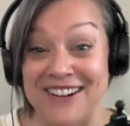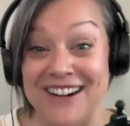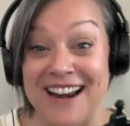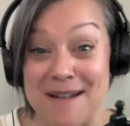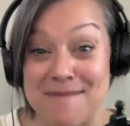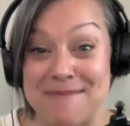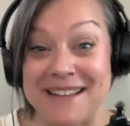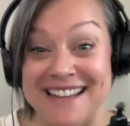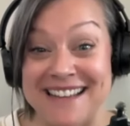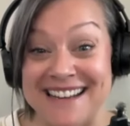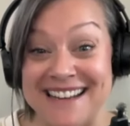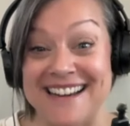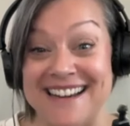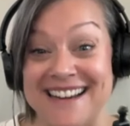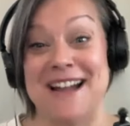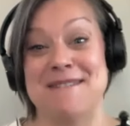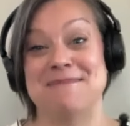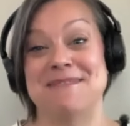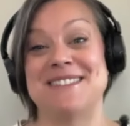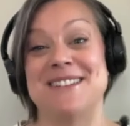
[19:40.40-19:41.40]
not picking it
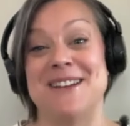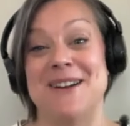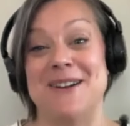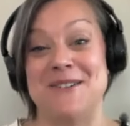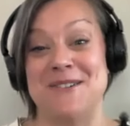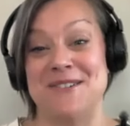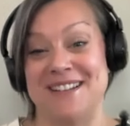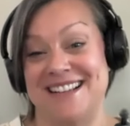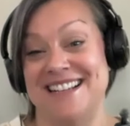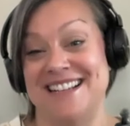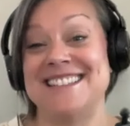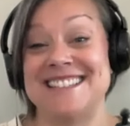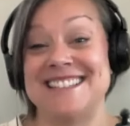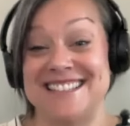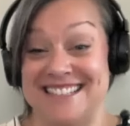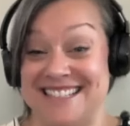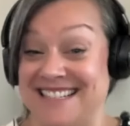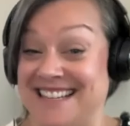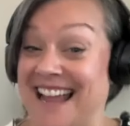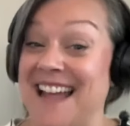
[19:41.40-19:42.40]
up. So yep.
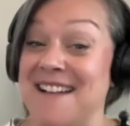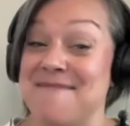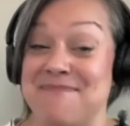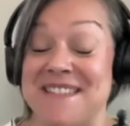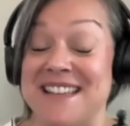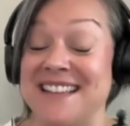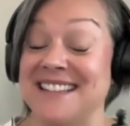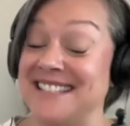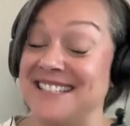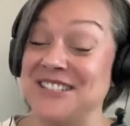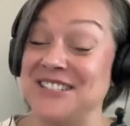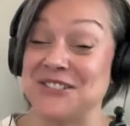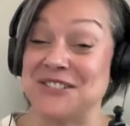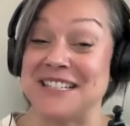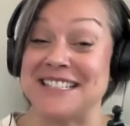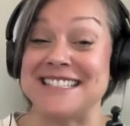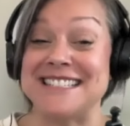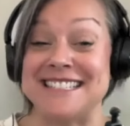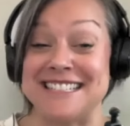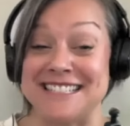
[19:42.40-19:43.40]
it's, yeah, it's
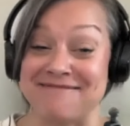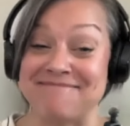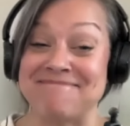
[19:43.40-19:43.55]
interesting.